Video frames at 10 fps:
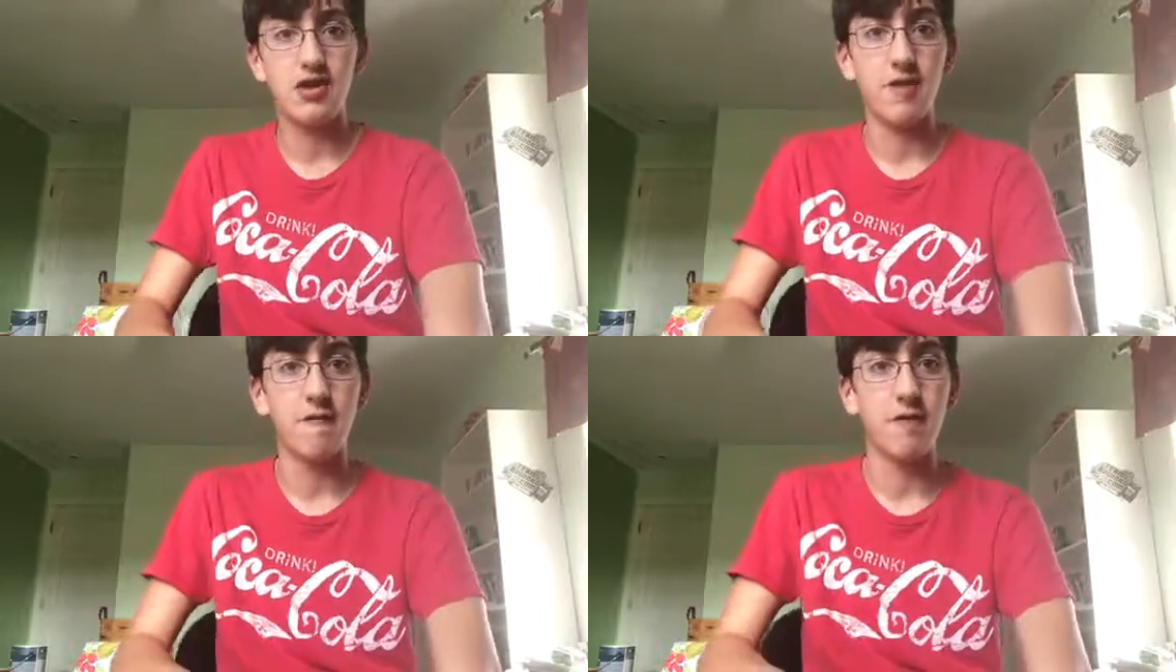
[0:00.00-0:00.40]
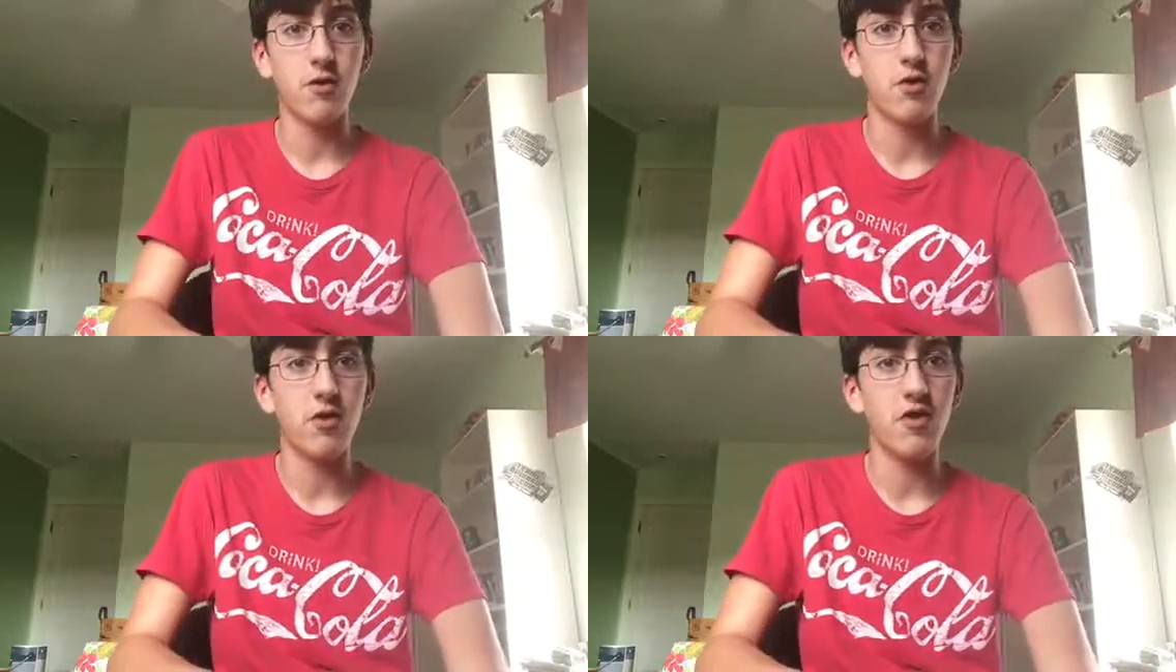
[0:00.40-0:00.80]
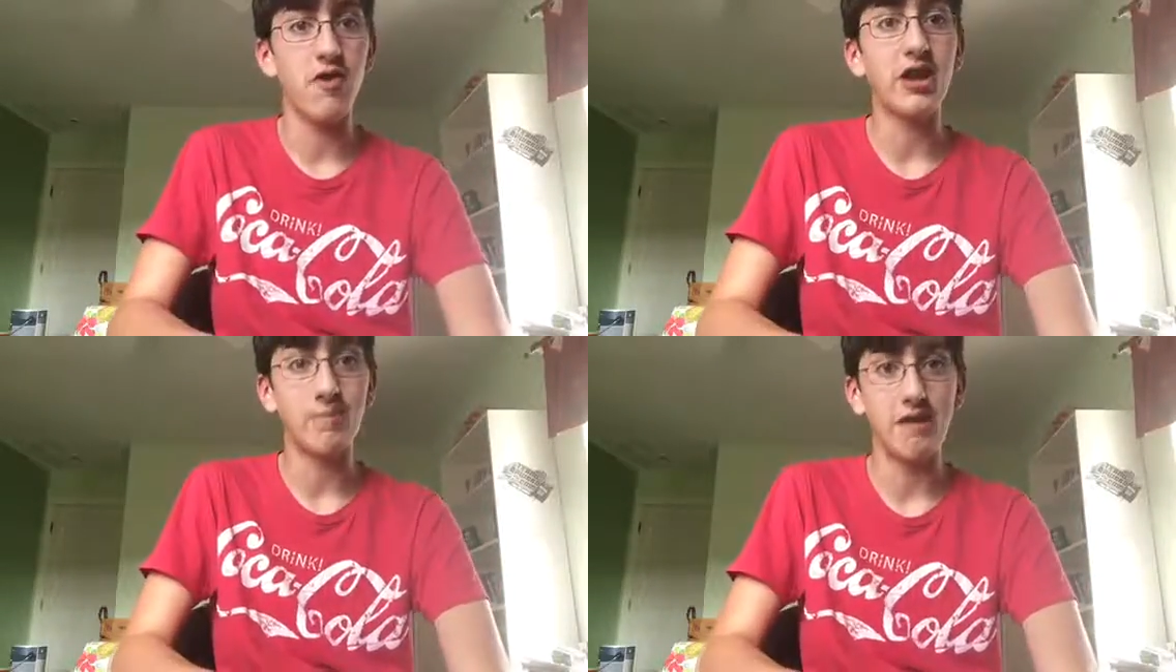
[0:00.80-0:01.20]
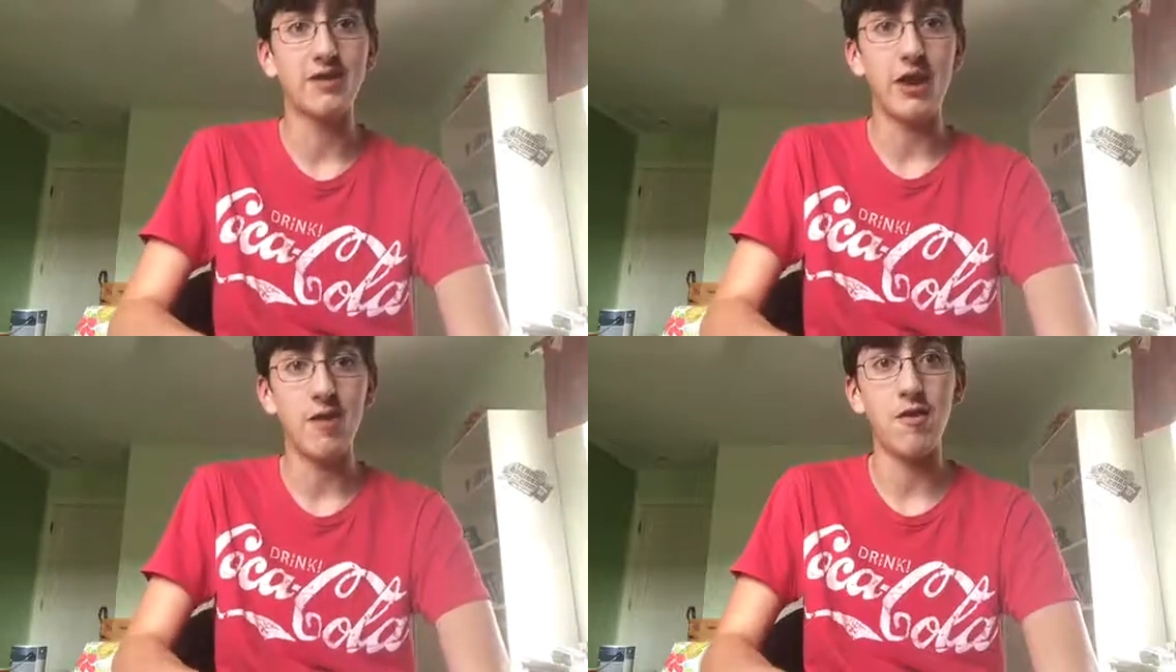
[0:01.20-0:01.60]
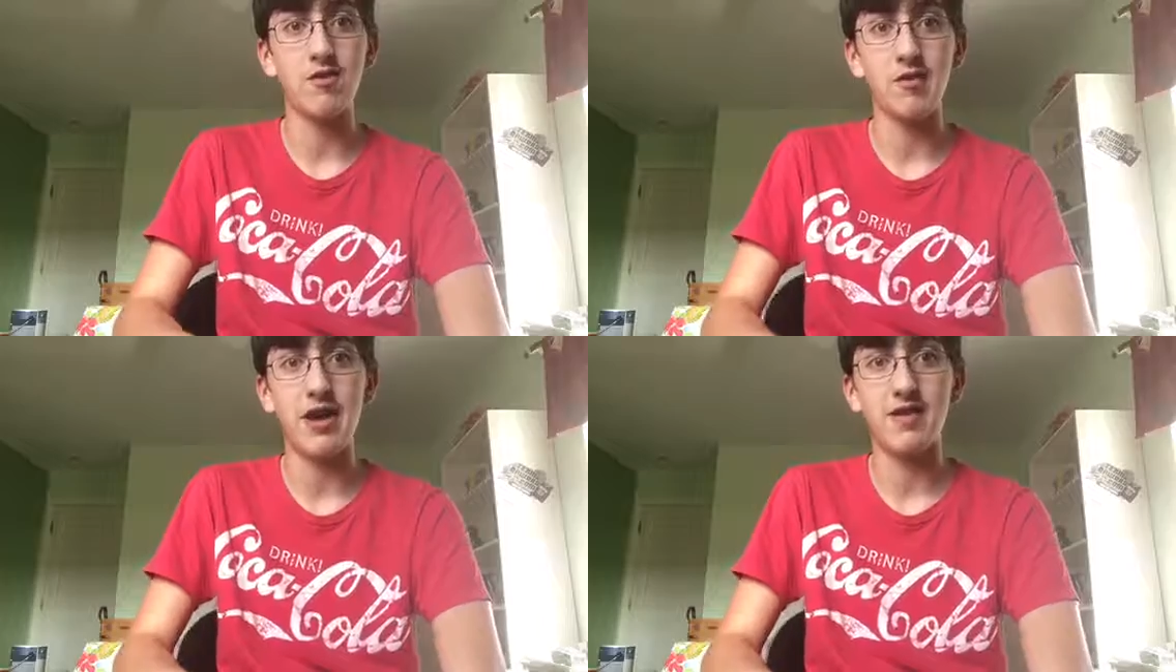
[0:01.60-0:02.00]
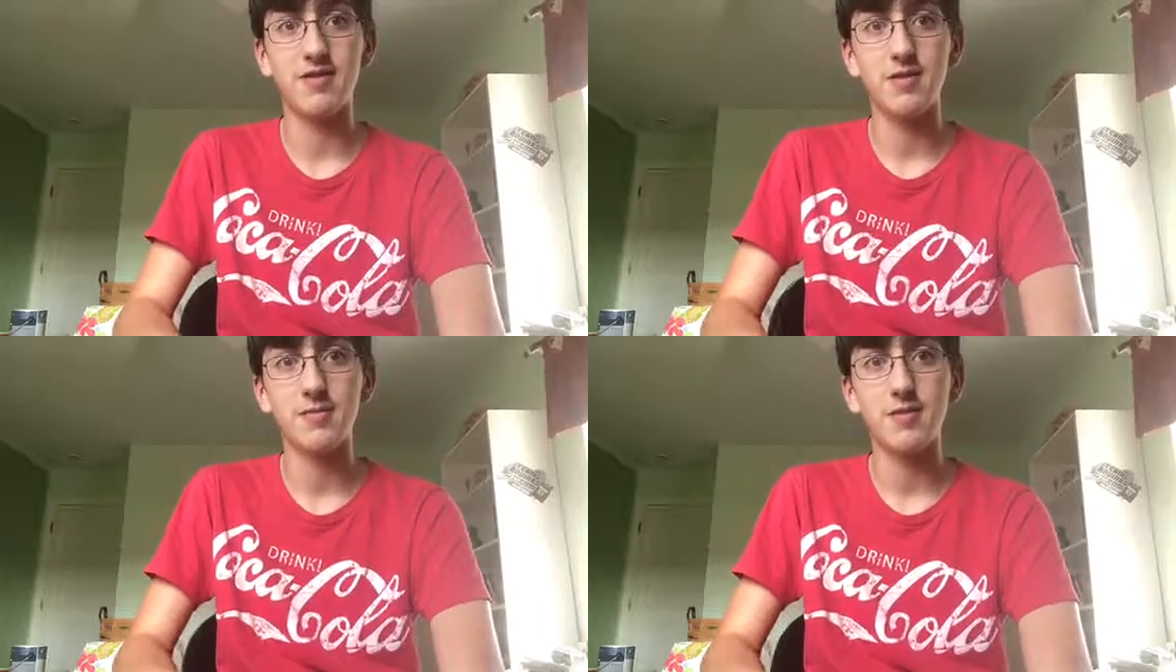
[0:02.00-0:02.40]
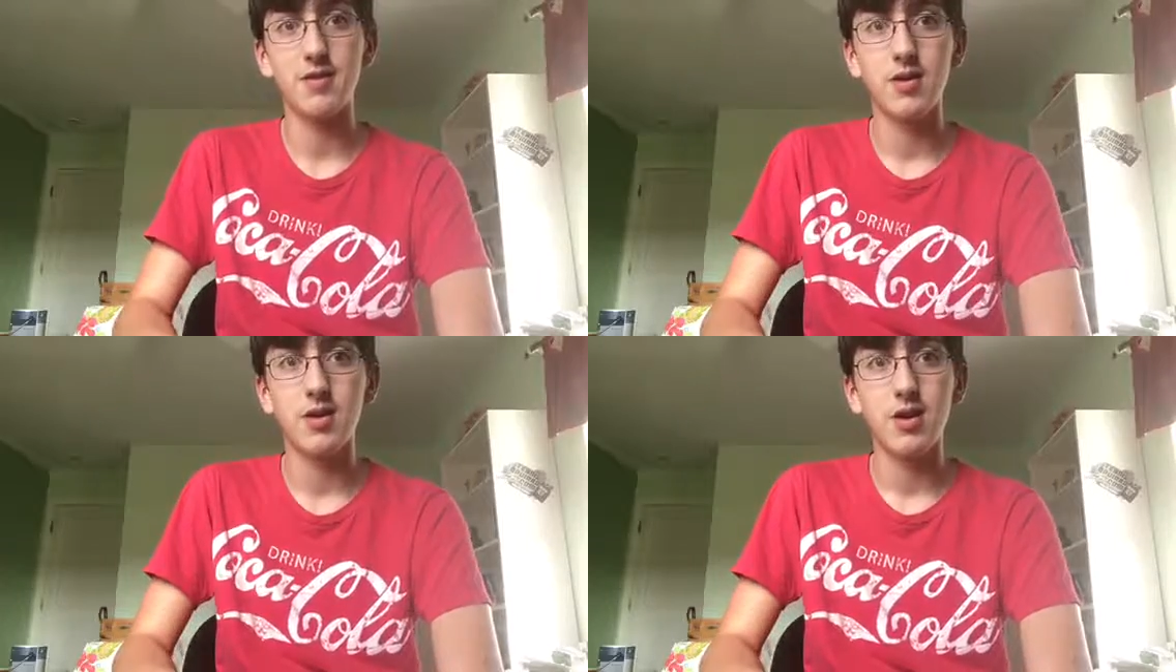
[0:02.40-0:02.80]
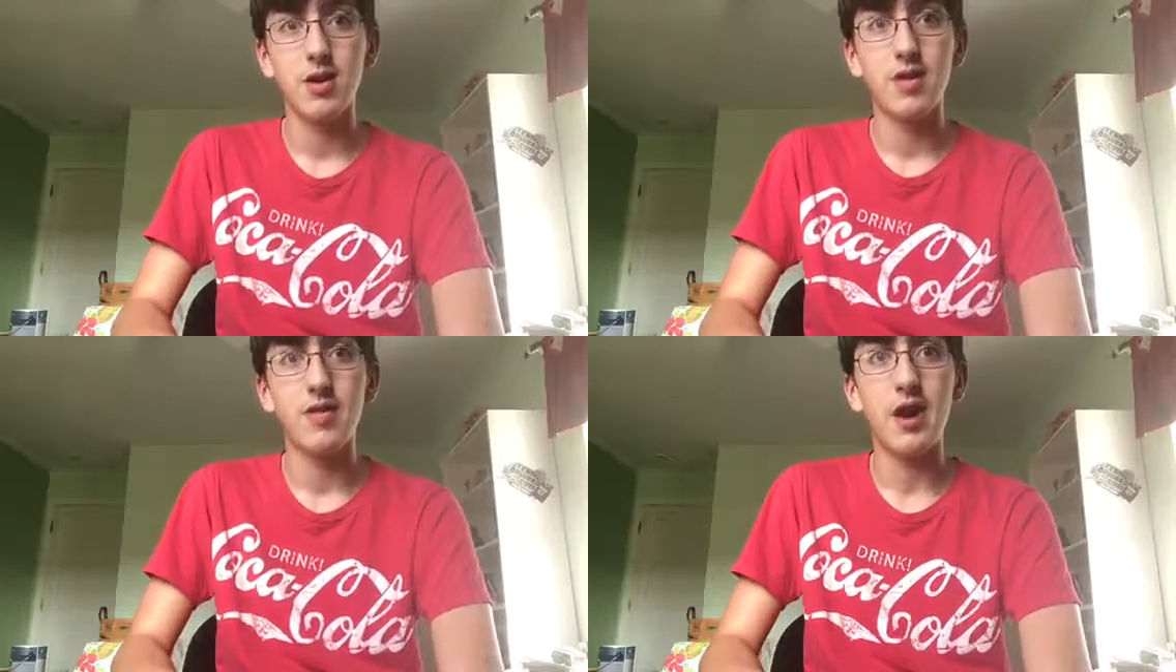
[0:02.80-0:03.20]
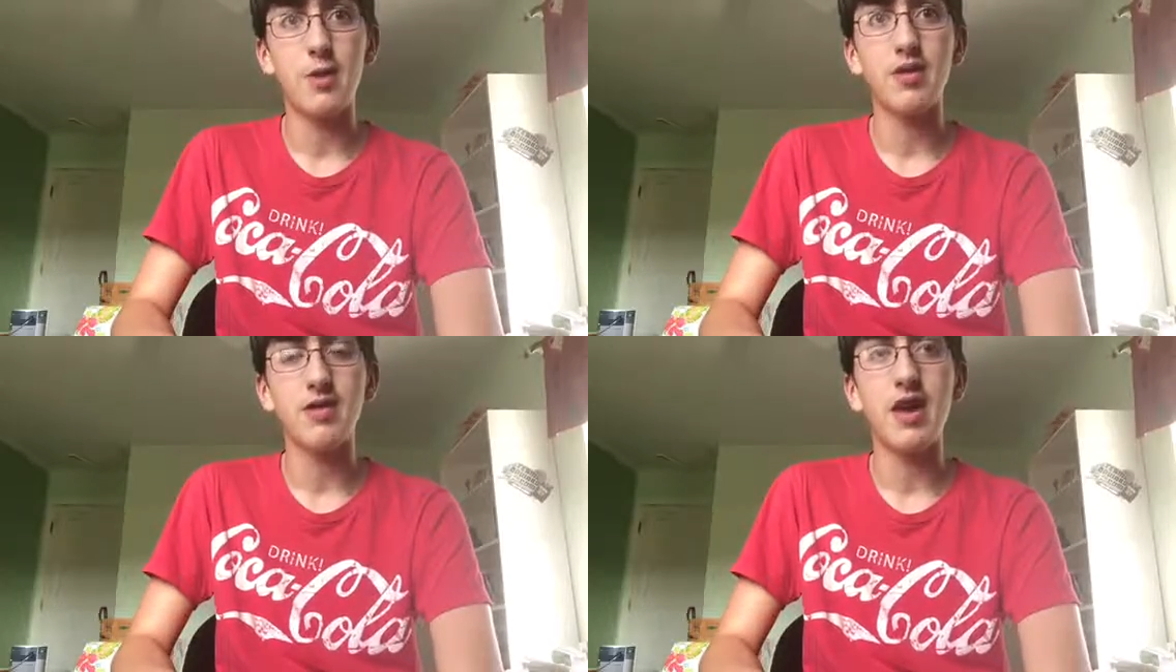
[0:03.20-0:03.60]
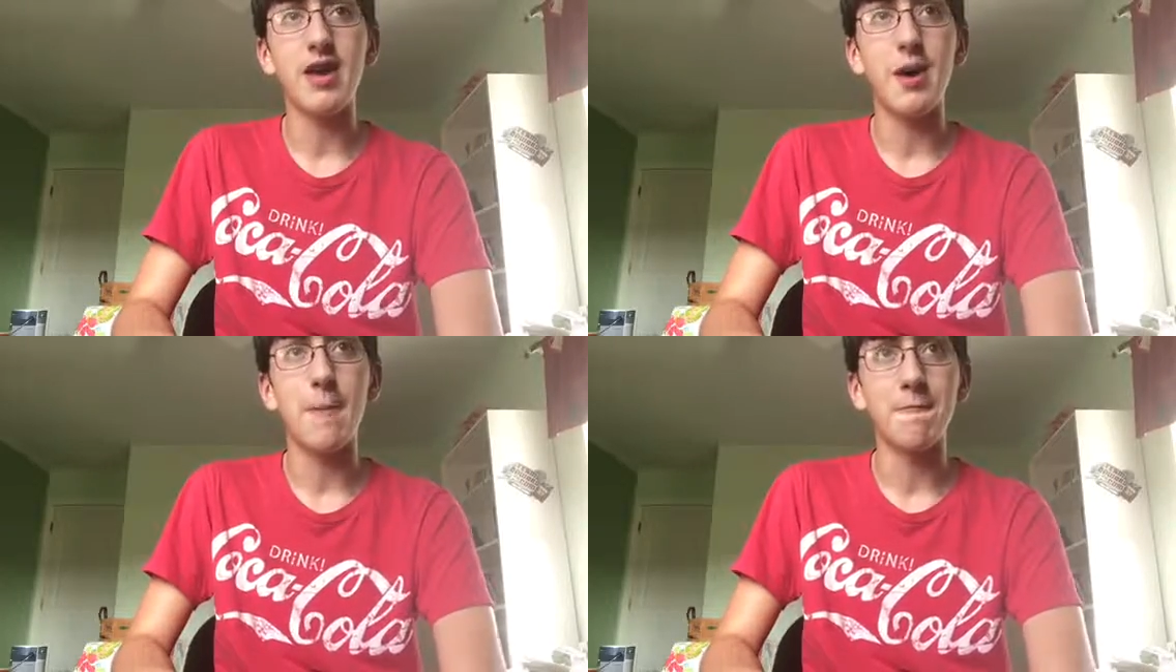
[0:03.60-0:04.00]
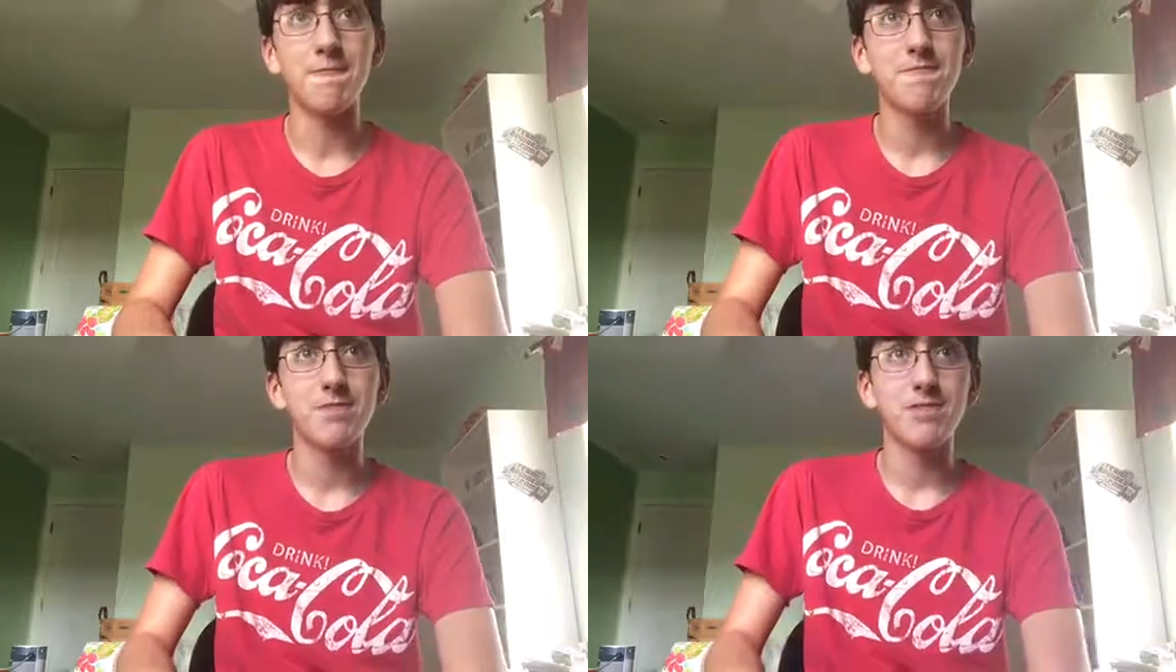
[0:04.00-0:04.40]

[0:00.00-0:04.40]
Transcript: attend the funeral, and they get back together. So that's that was a um,